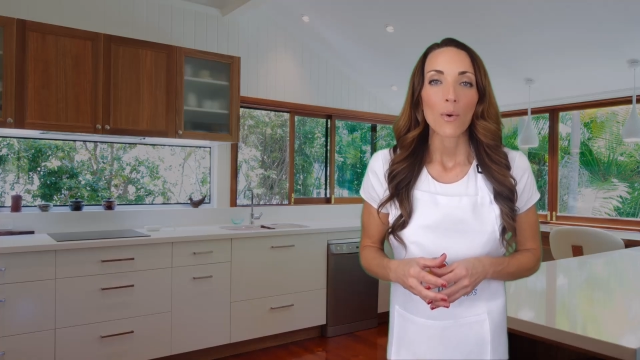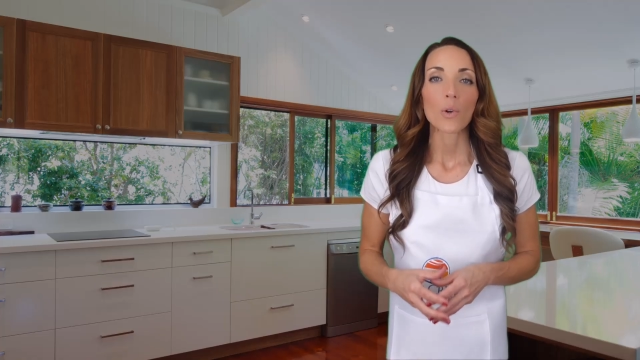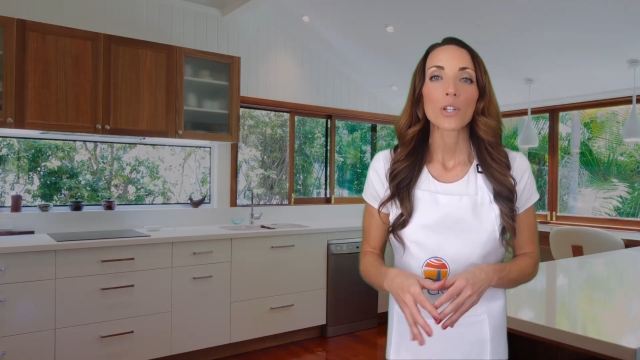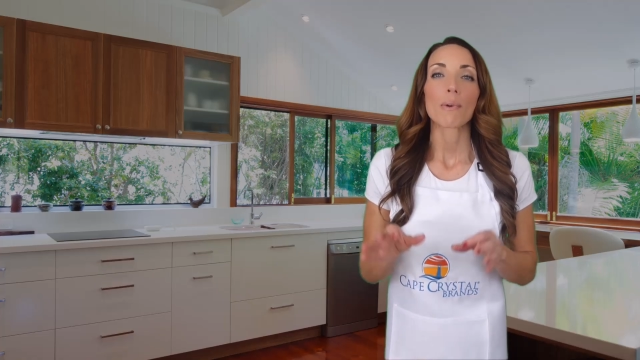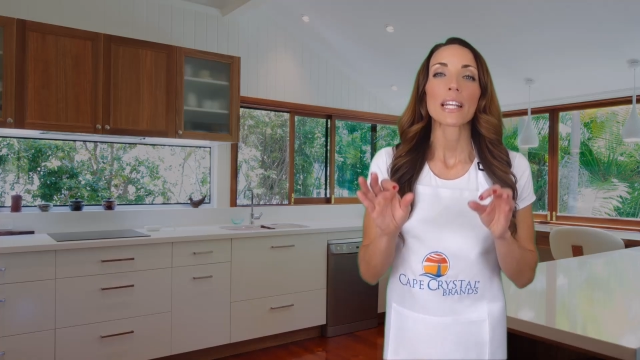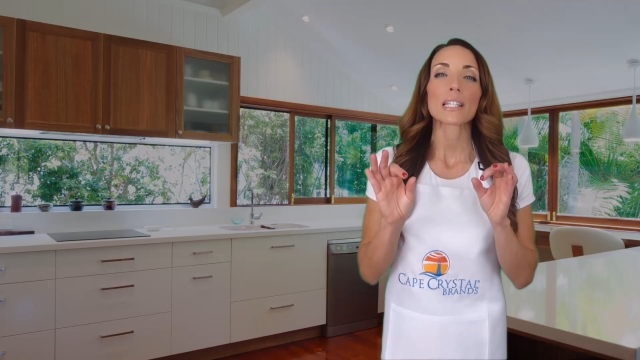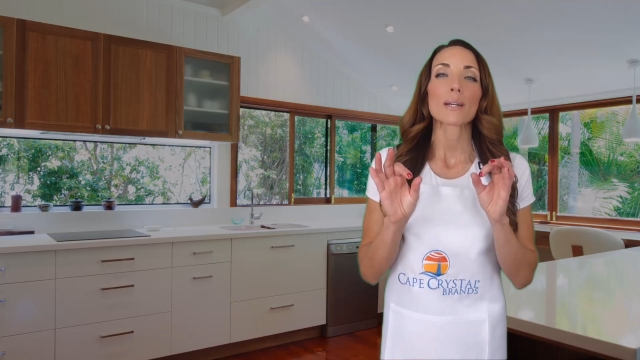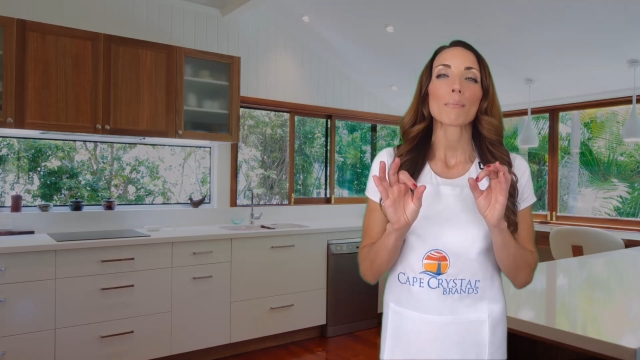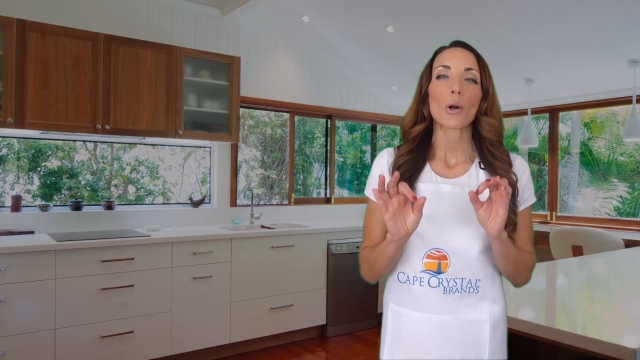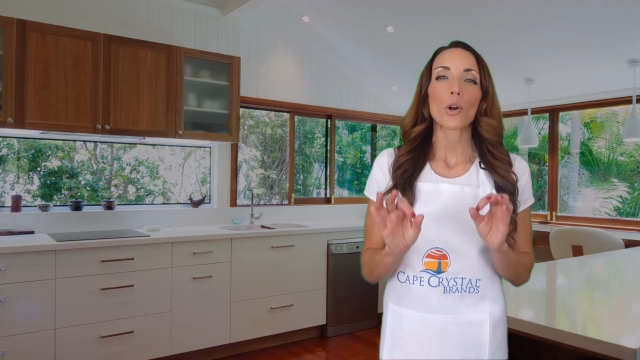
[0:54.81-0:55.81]
which makes
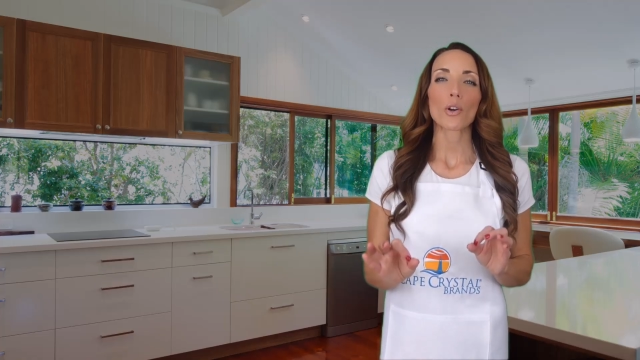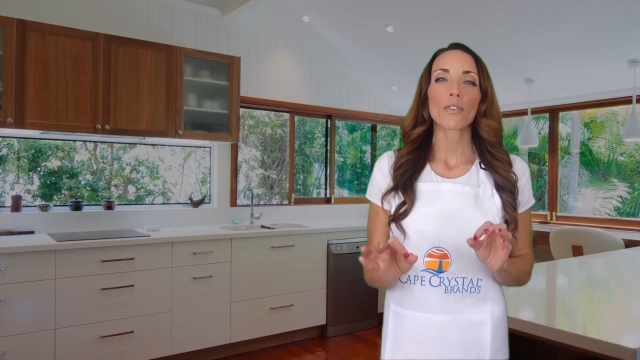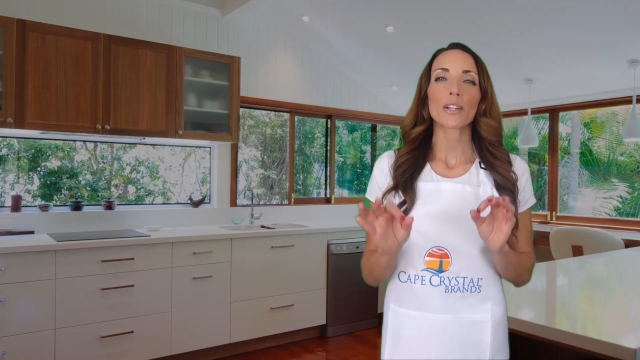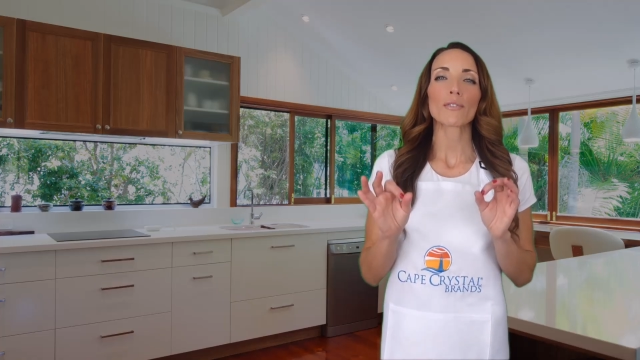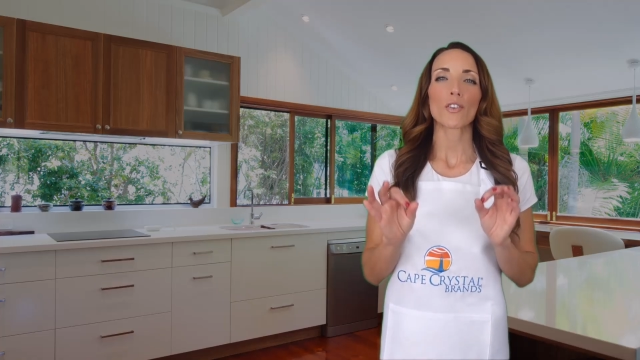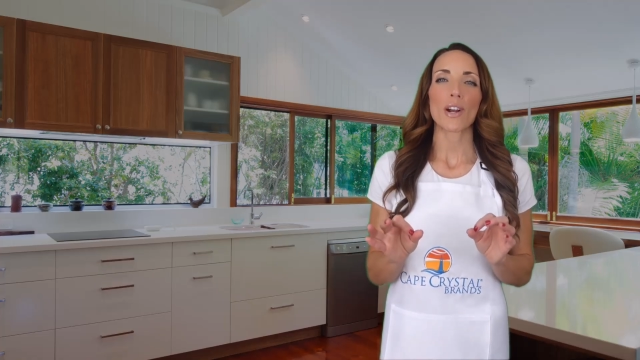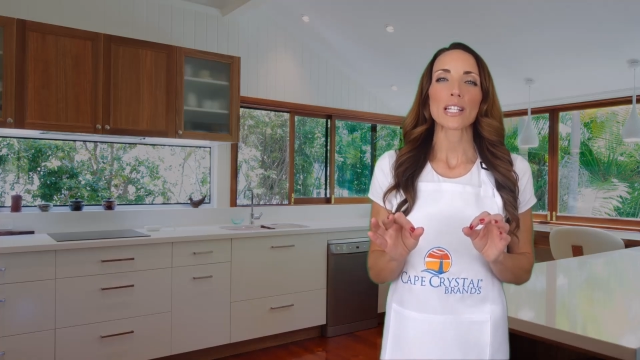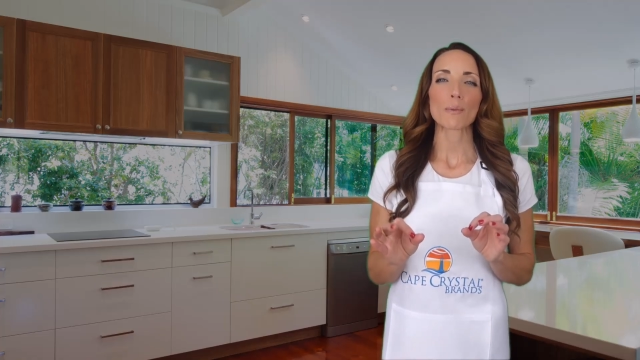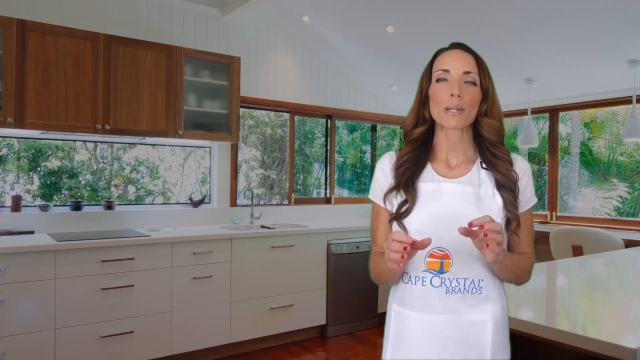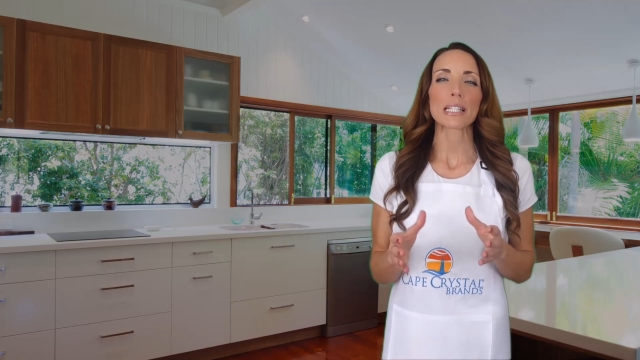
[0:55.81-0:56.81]
it perfect for
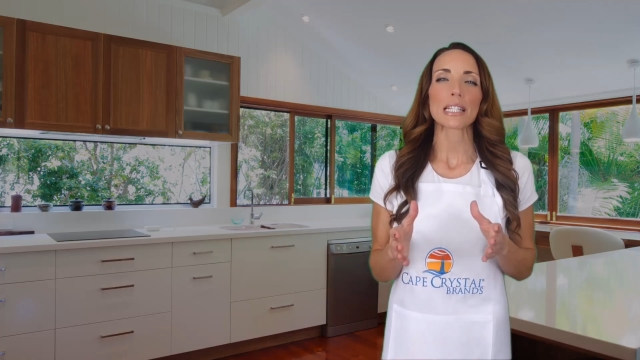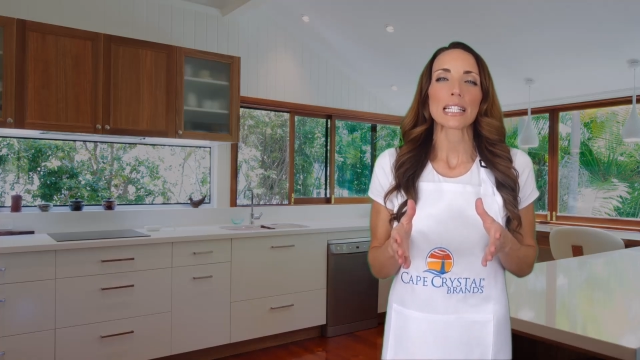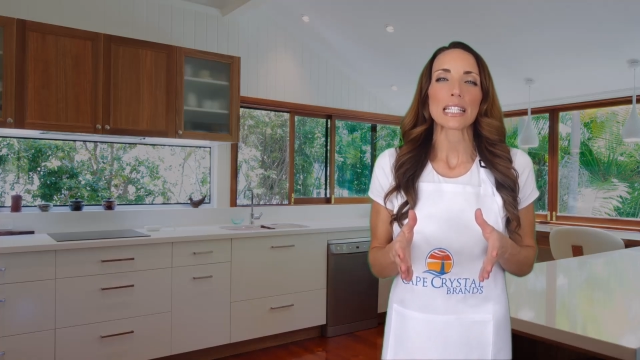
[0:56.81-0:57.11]
recipes that